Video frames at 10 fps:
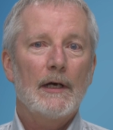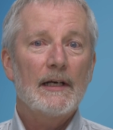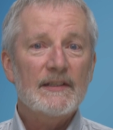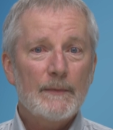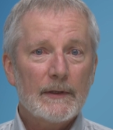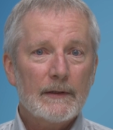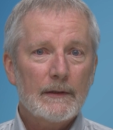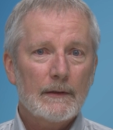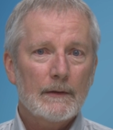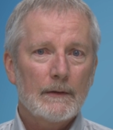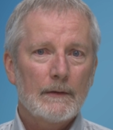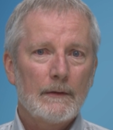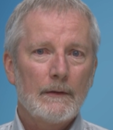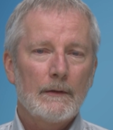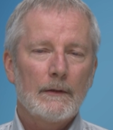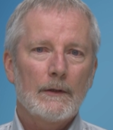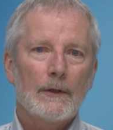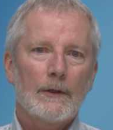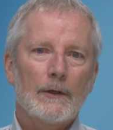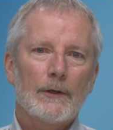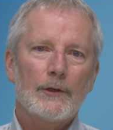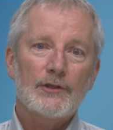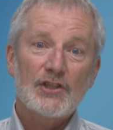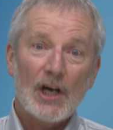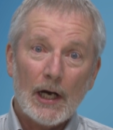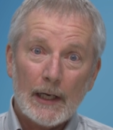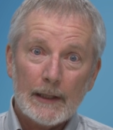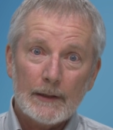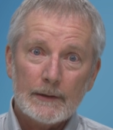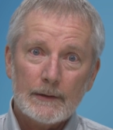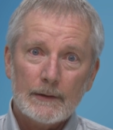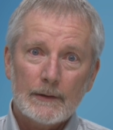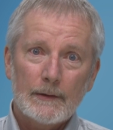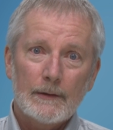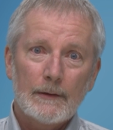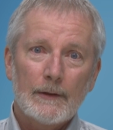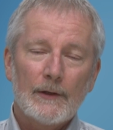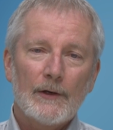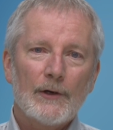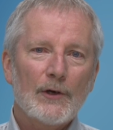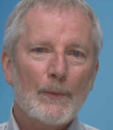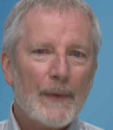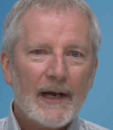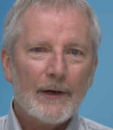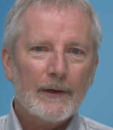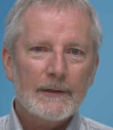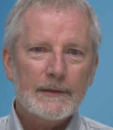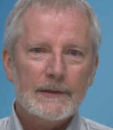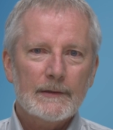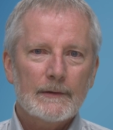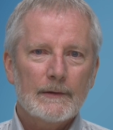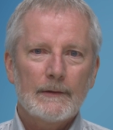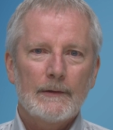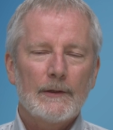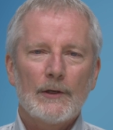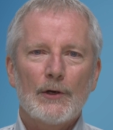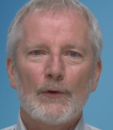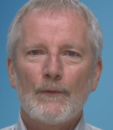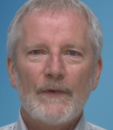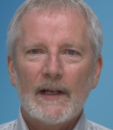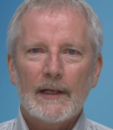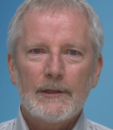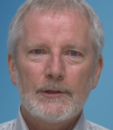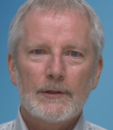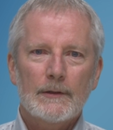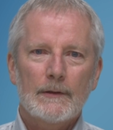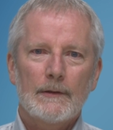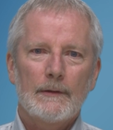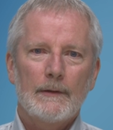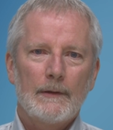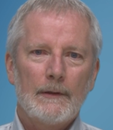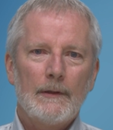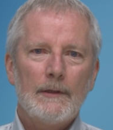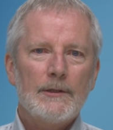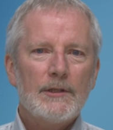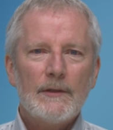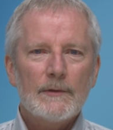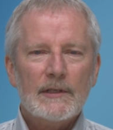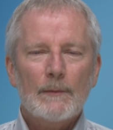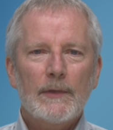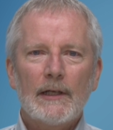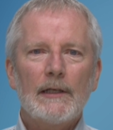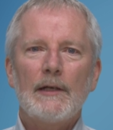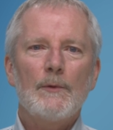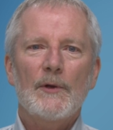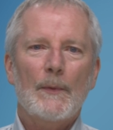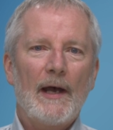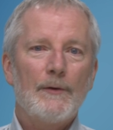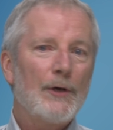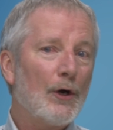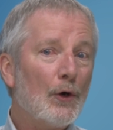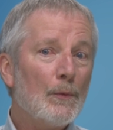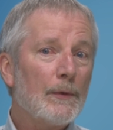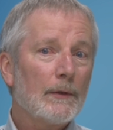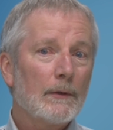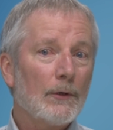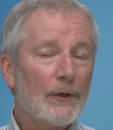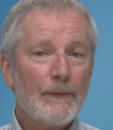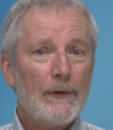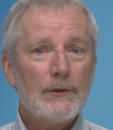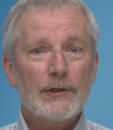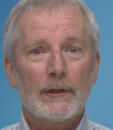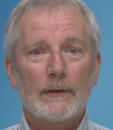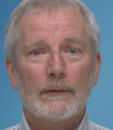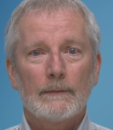husband, her child, her parents, her village. She was completely without hope or a future.